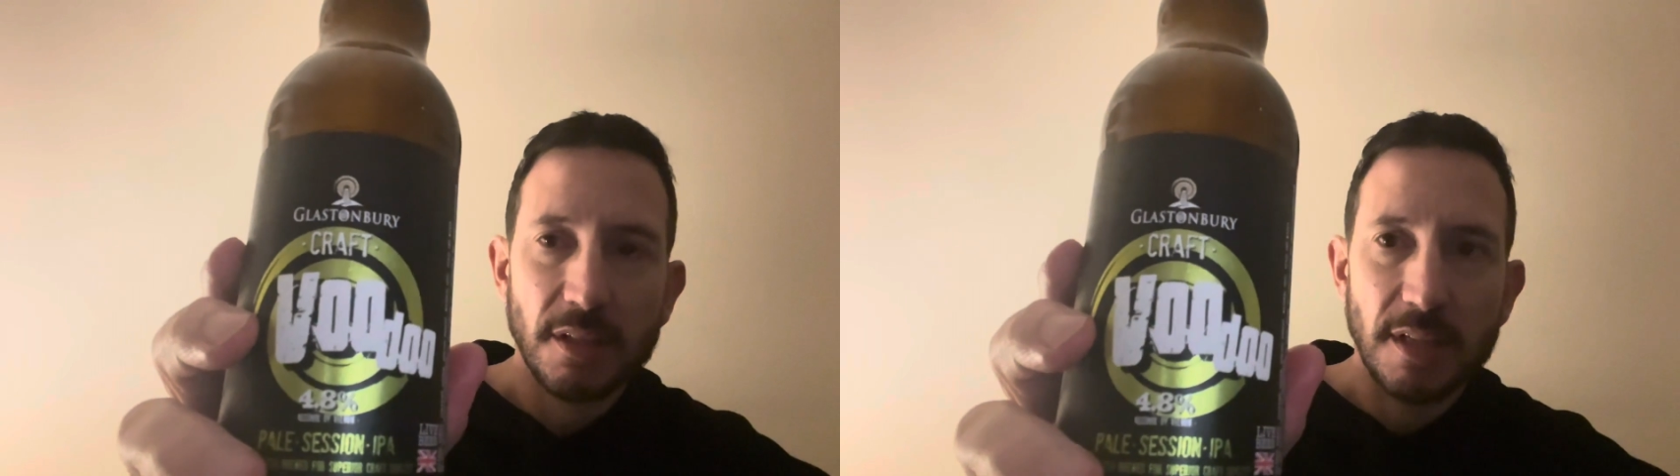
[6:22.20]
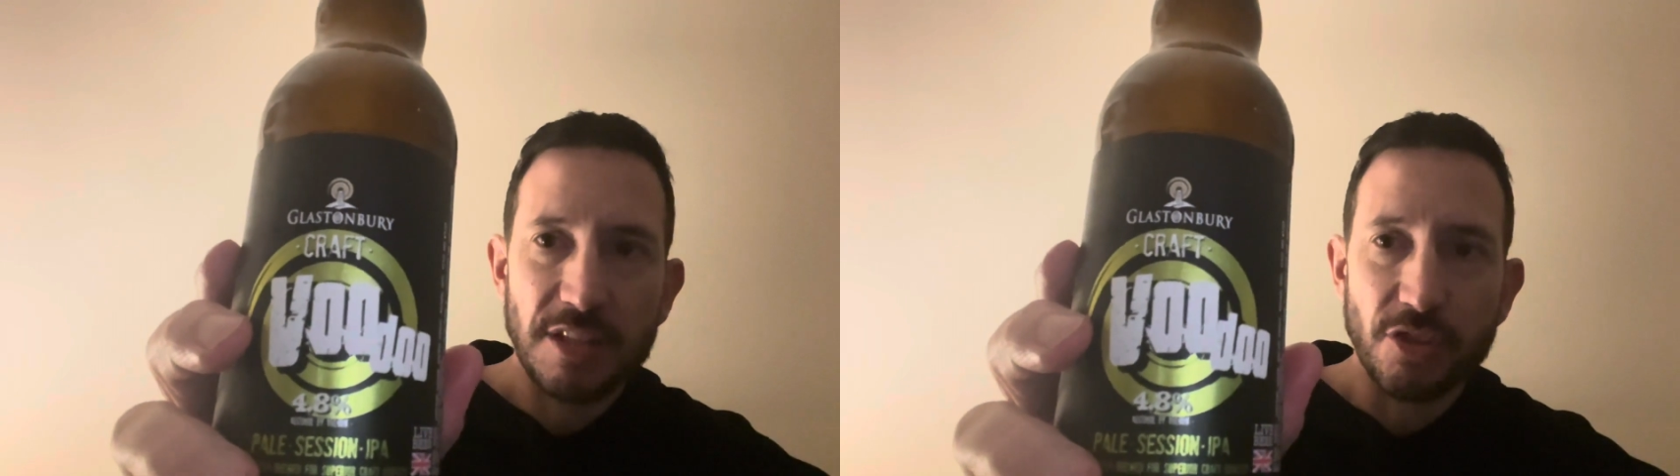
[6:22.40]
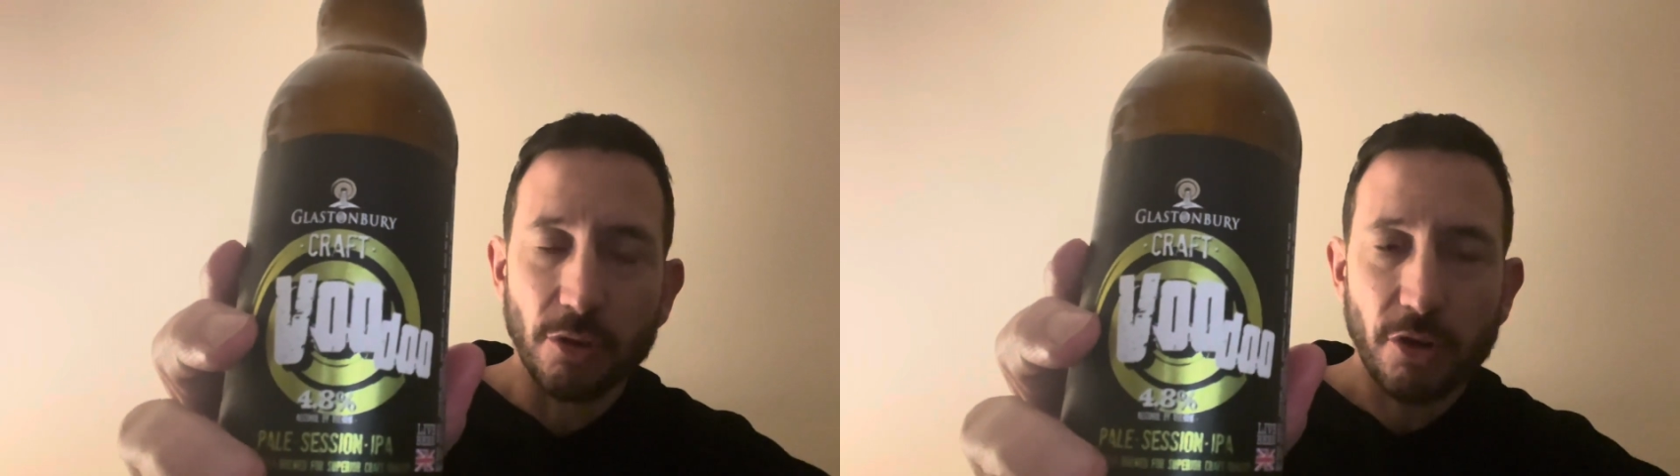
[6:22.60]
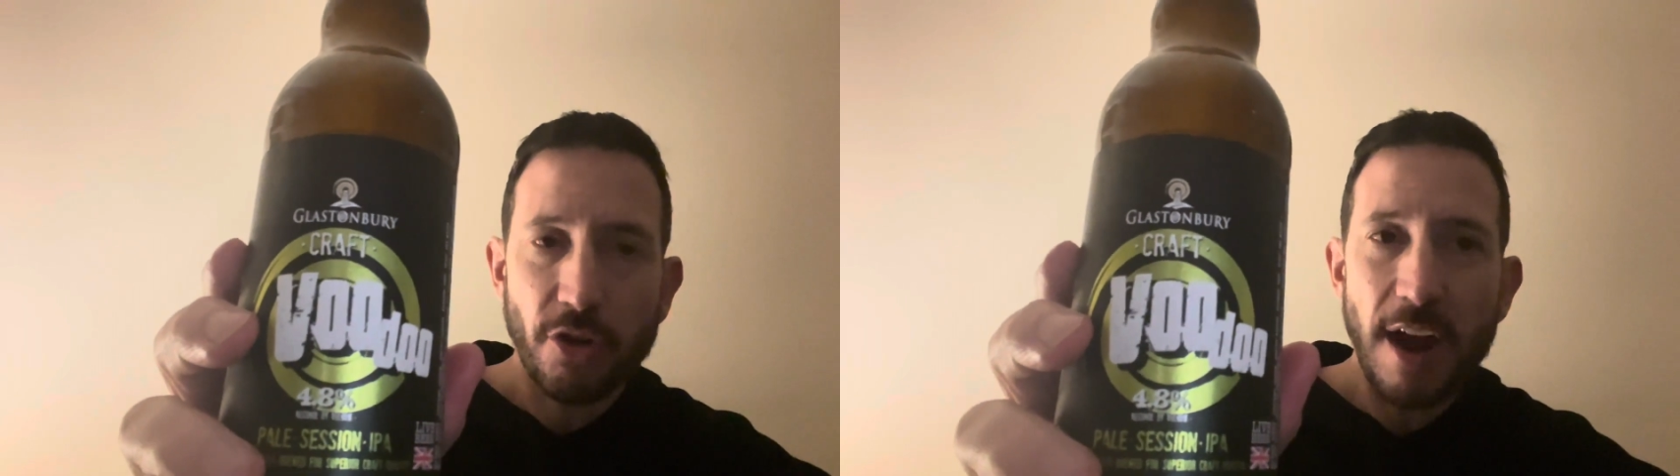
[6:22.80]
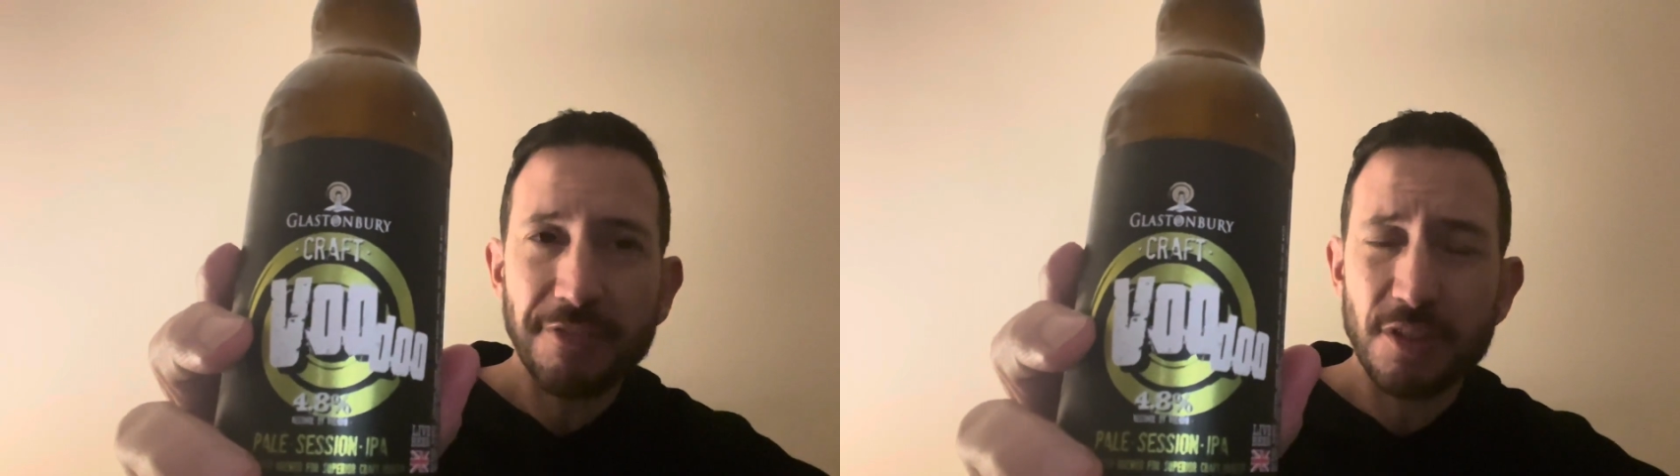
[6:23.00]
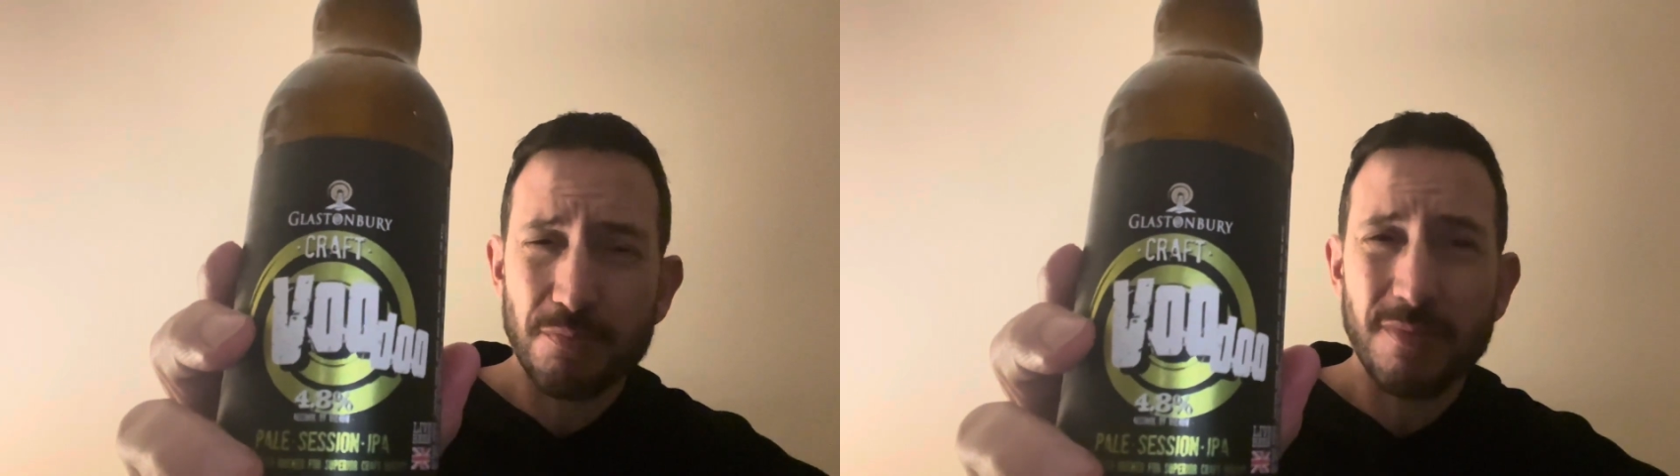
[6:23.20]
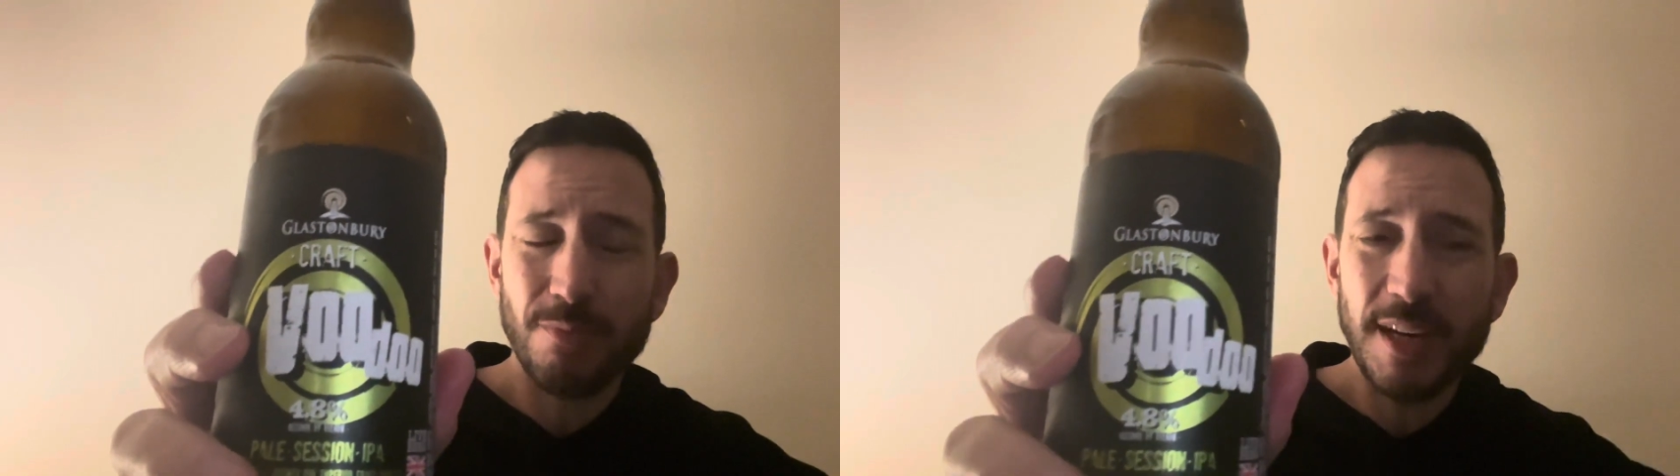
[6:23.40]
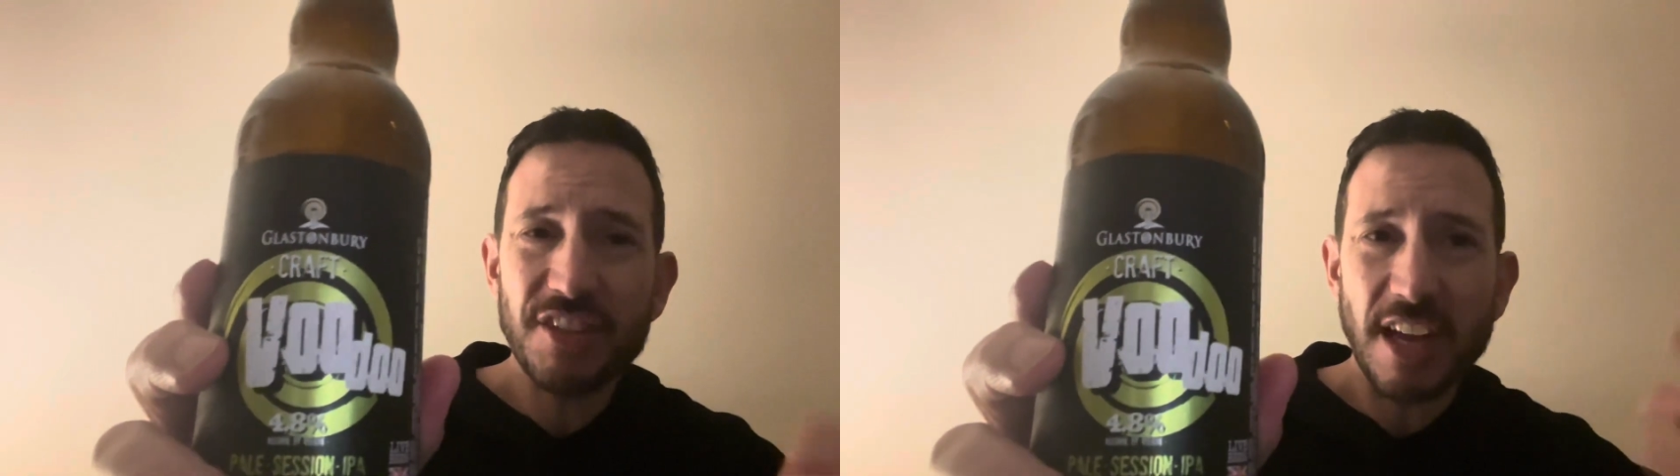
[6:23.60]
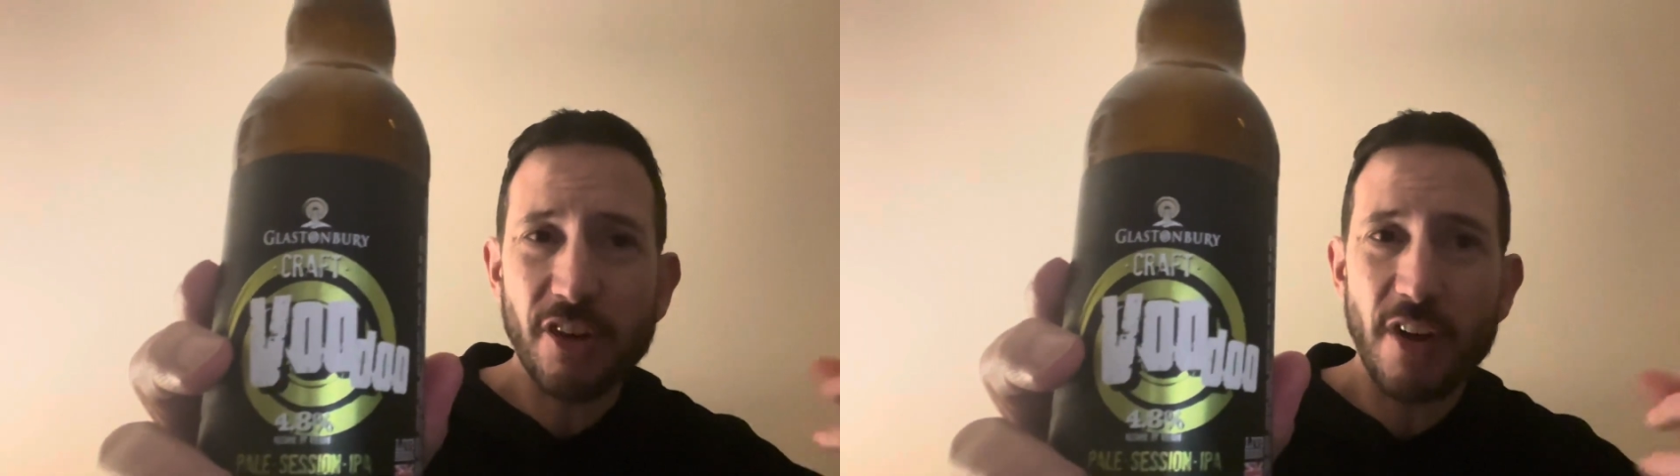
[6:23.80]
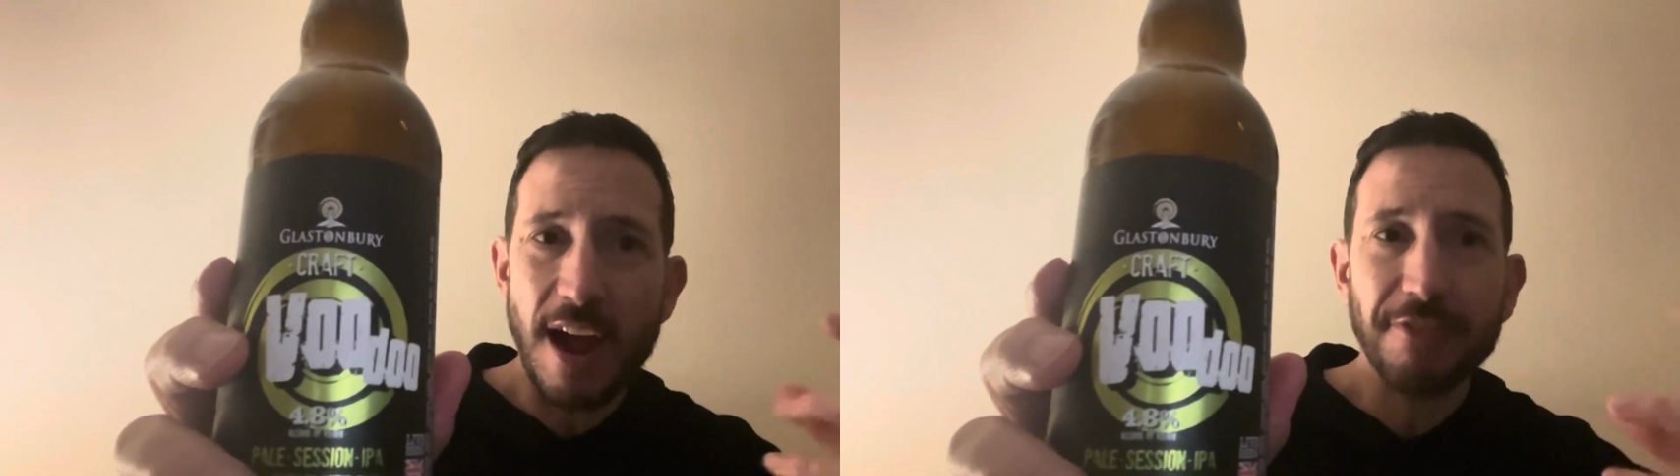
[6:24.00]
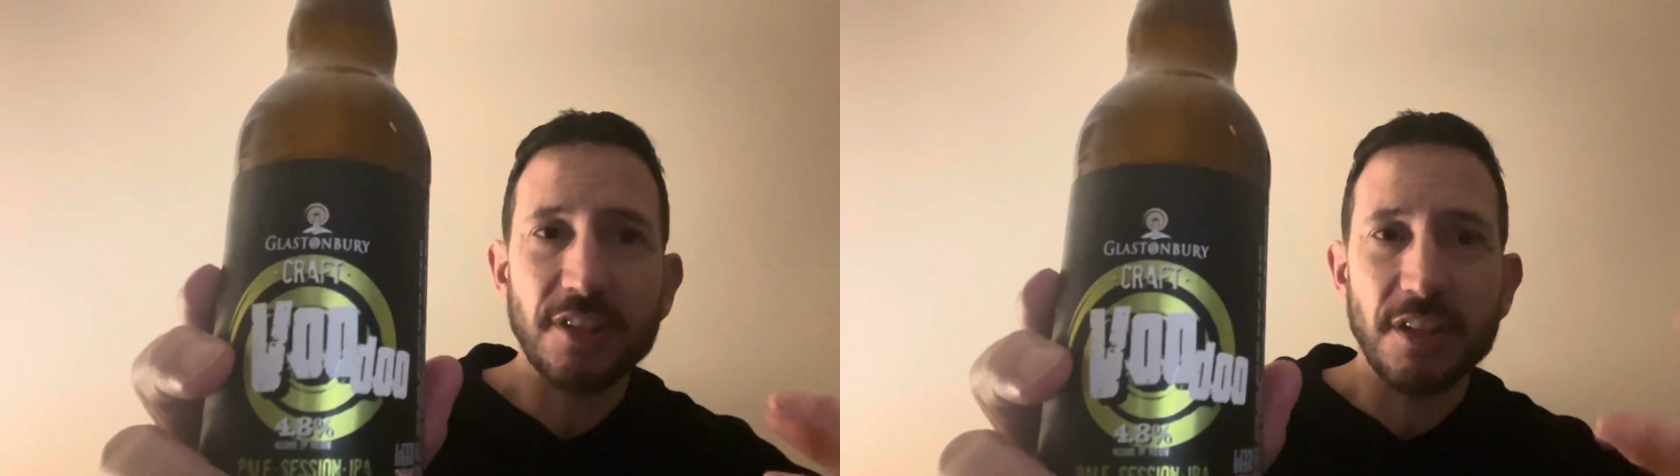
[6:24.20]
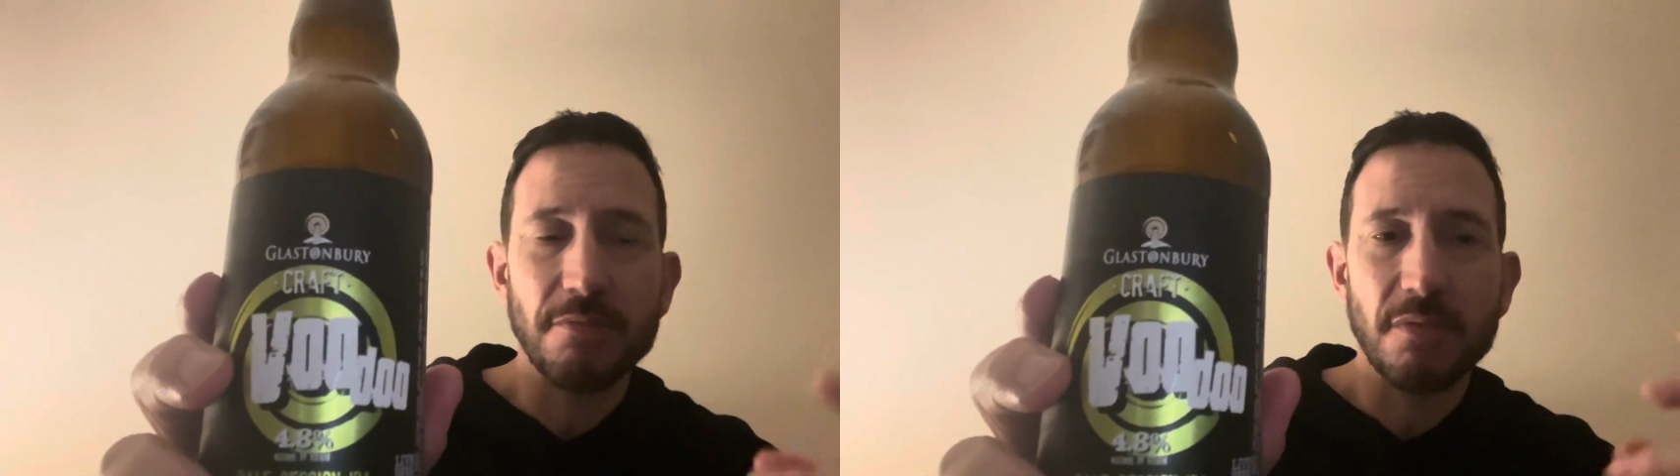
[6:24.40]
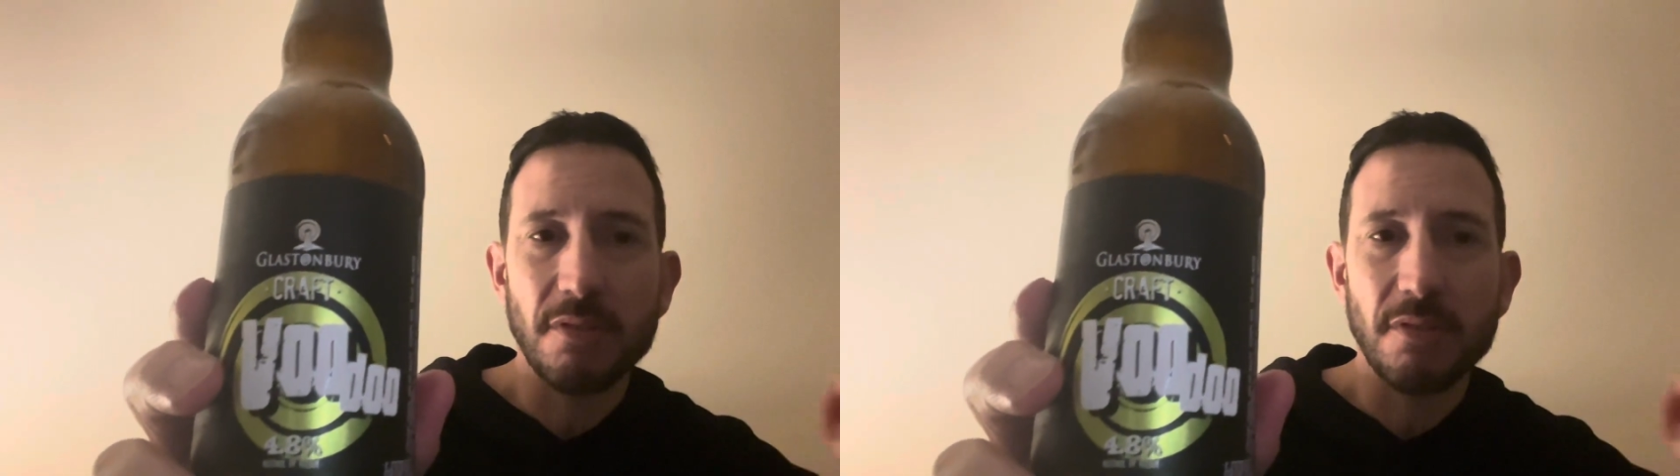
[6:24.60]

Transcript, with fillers: it's not crafted. When you say craft, you